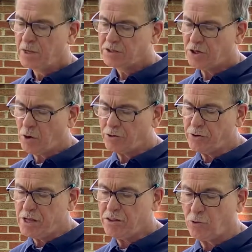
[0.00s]
So
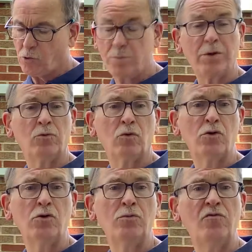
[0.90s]
underneath there would have been
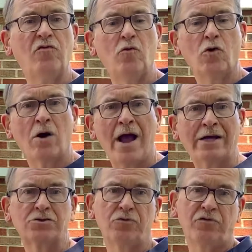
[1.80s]
room for
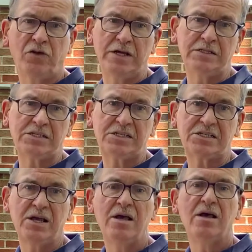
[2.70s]
extra flints,
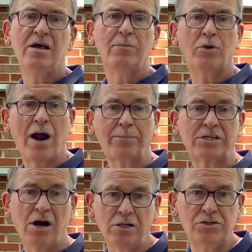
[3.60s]
perhaps
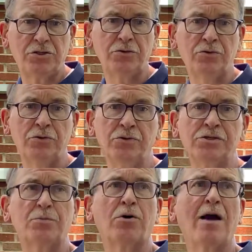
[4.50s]
gun
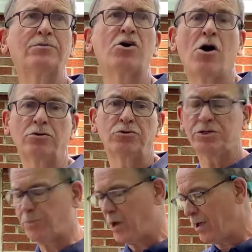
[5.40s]
tools, perhaps
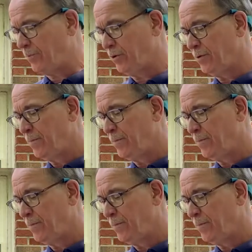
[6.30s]
cartridge paper.